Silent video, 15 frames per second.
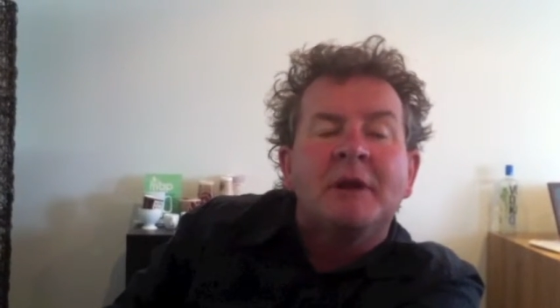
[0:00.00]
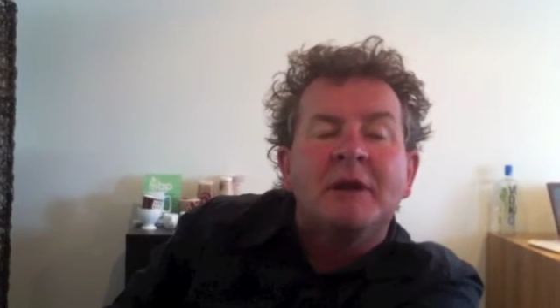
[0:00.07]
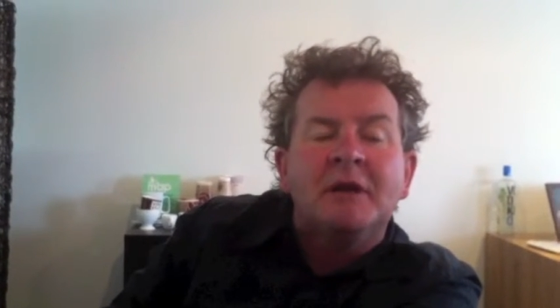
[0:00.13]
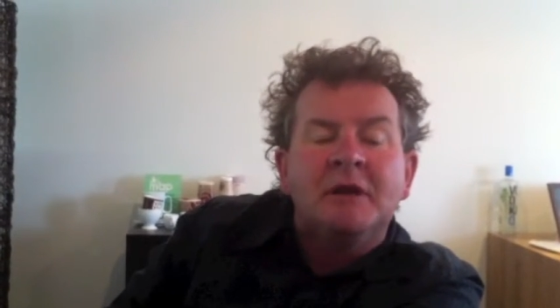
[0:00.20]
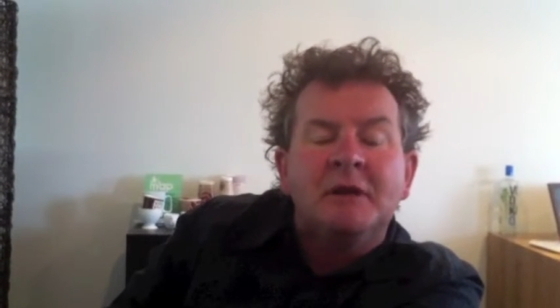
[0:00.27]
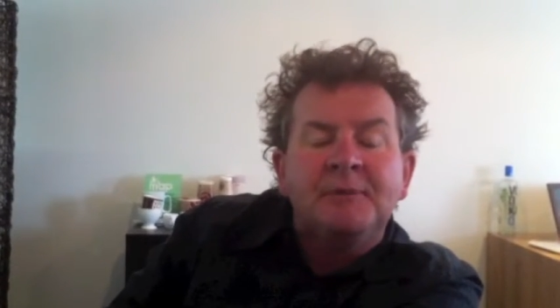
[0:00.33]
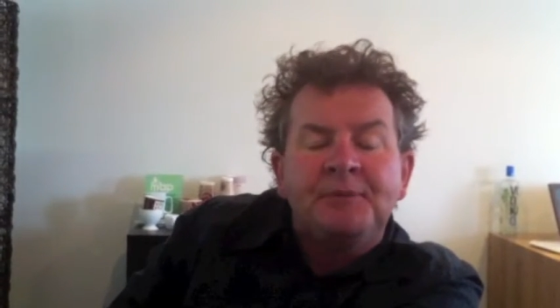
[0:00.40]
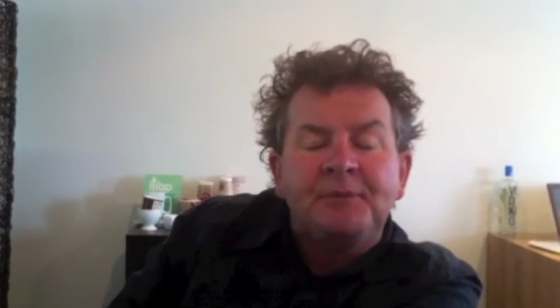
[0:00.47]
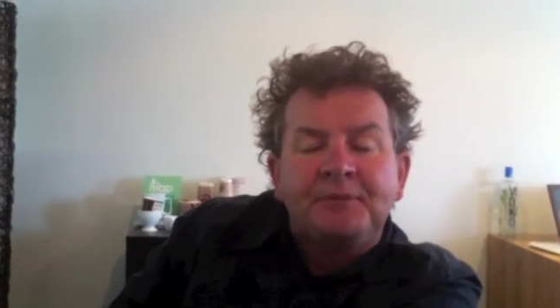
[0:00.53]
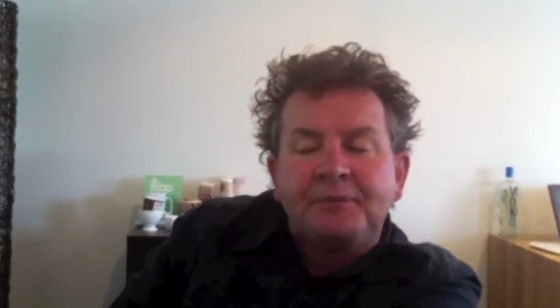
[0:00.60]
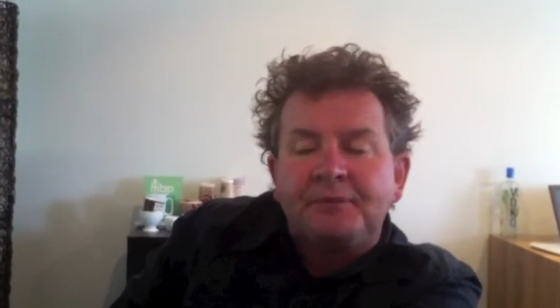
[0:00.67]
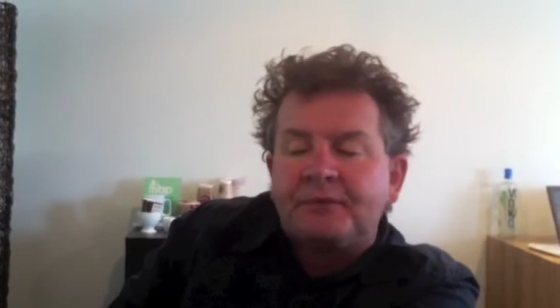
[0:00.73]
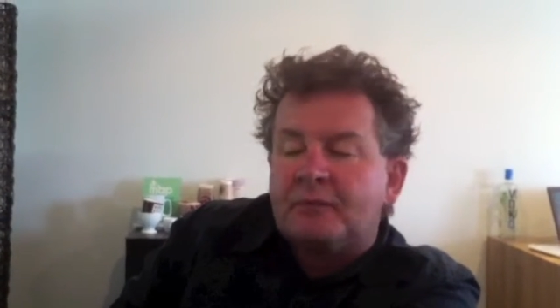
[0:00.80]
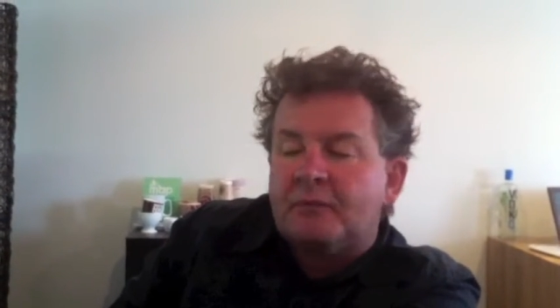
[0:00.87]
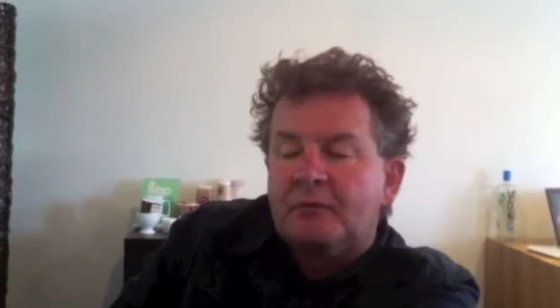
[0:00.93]
mean,
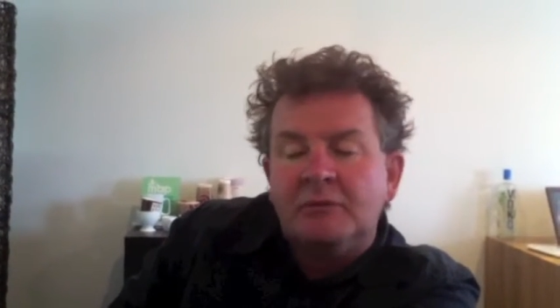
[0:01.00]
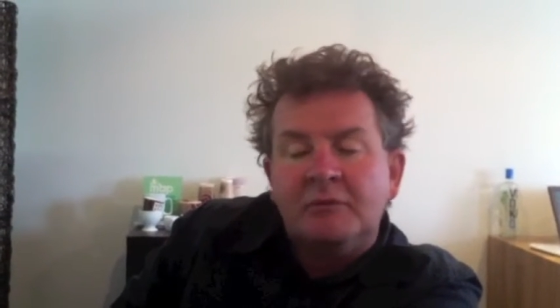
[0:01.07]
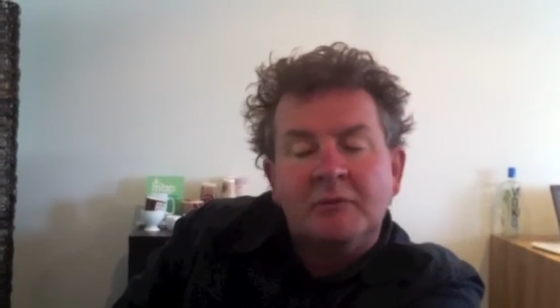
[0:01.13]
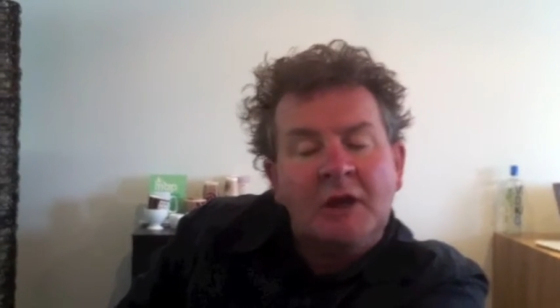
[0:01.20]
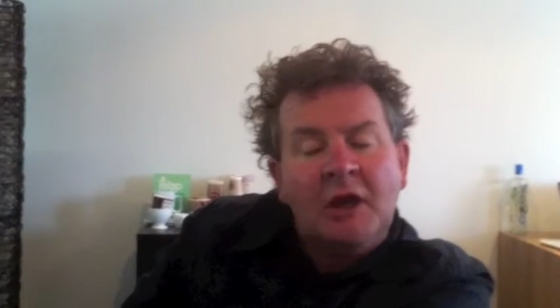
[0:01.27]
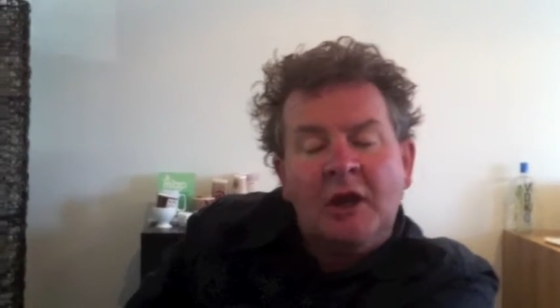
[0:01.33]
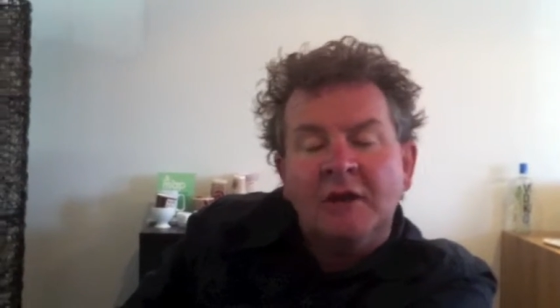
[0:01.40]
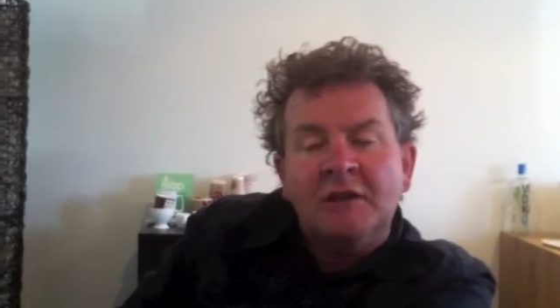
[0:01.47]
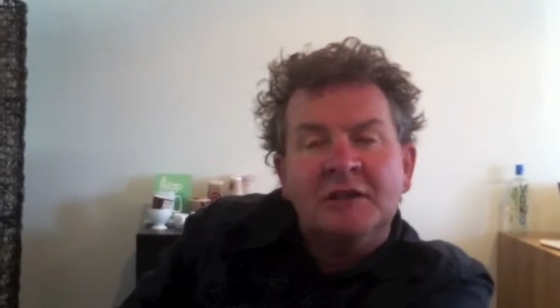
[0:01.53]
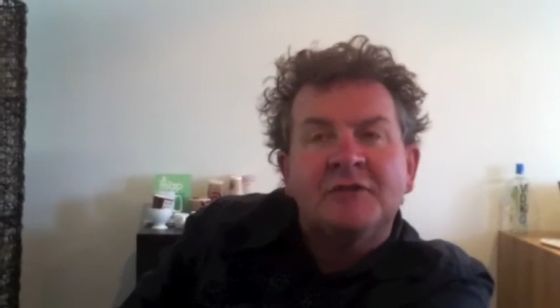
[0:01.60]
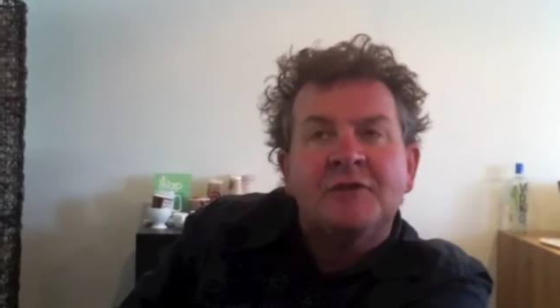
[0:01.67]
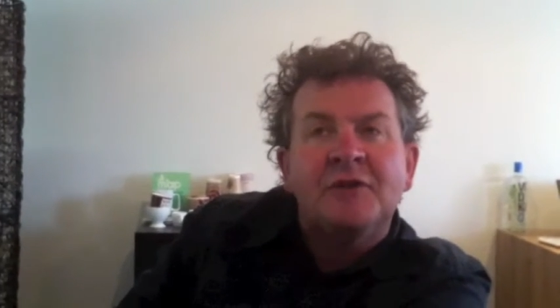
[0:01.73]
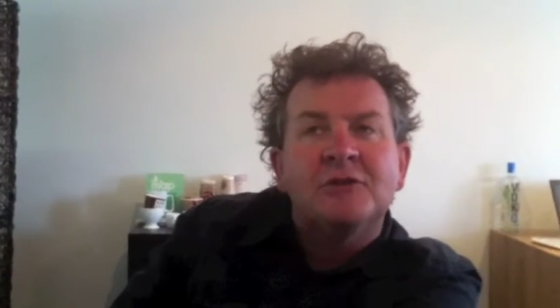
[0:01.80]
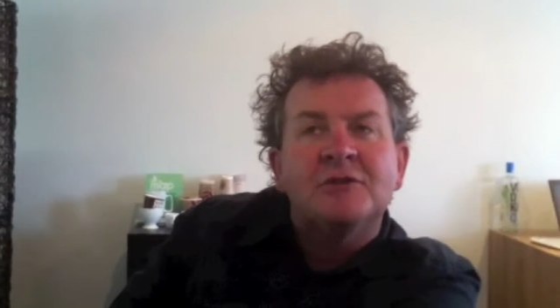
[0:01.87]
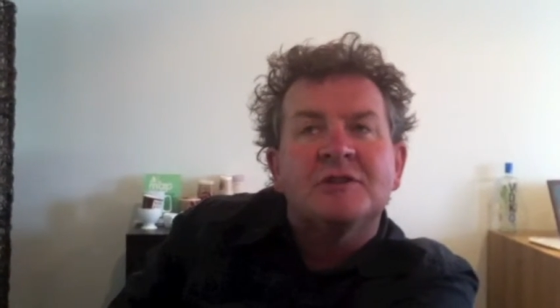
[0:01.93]
I
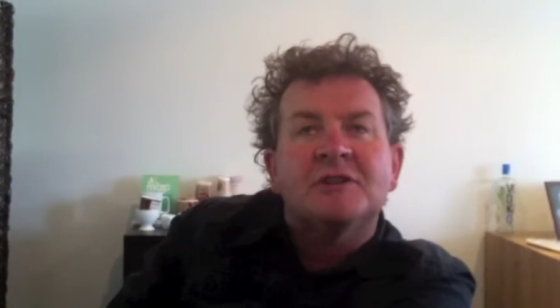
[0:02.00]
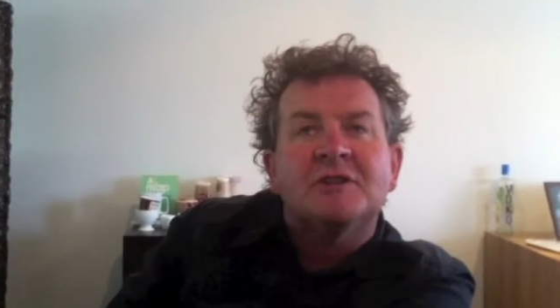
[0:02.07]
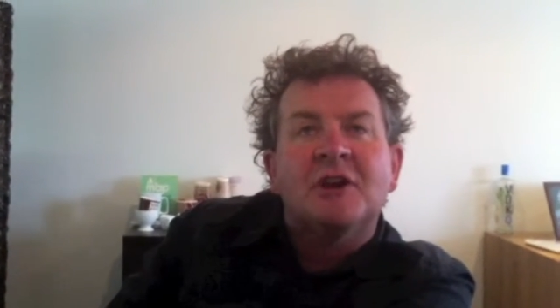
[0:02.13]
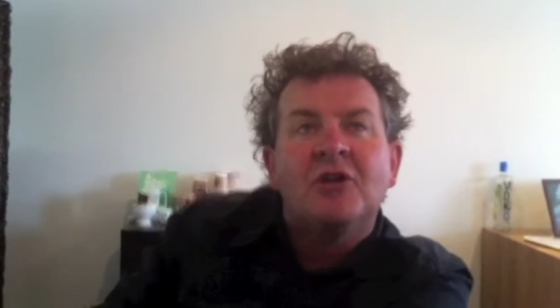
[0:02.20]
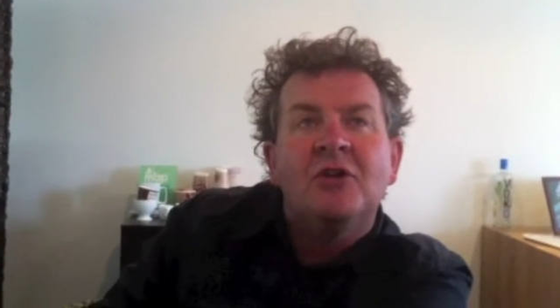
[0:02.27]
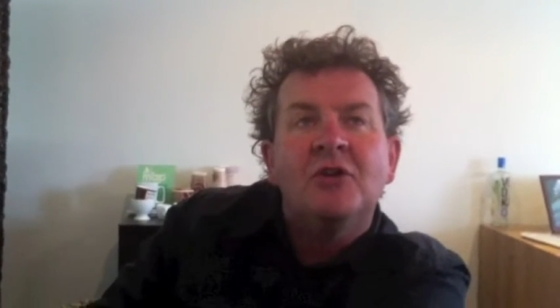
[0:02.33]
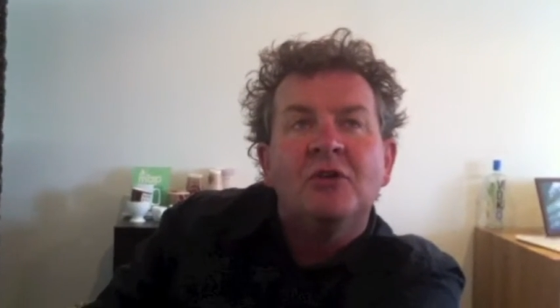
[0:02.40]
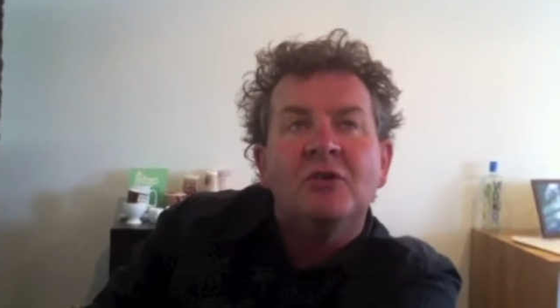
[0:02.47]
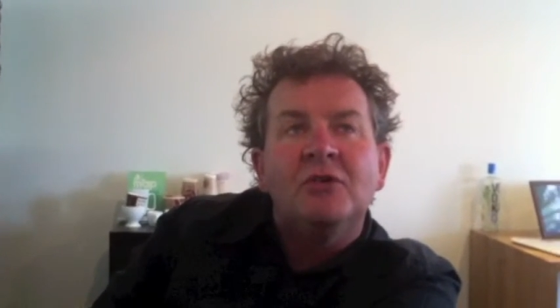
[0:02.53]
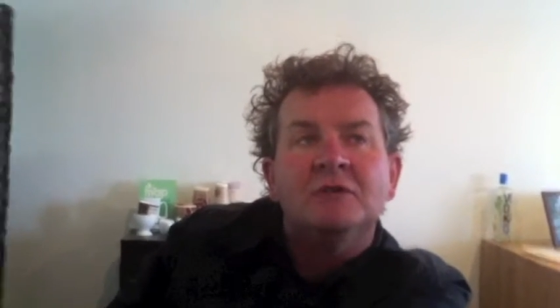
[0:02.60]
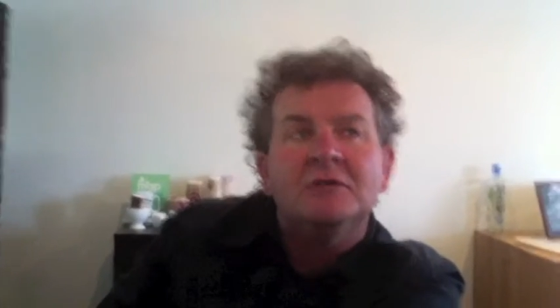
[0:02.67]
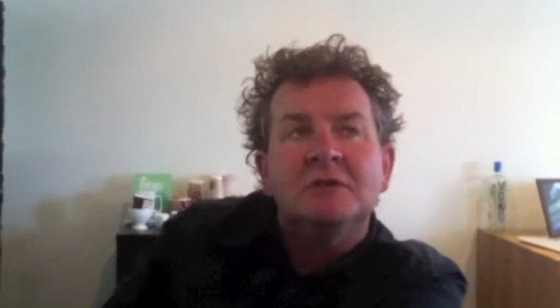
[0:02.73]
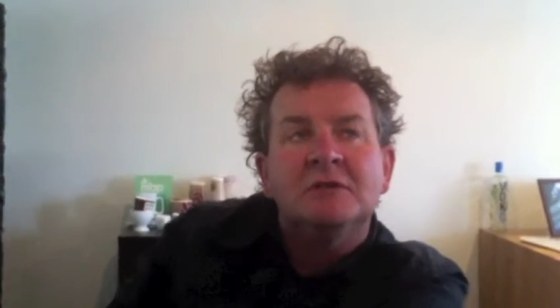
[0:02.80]
just feel so...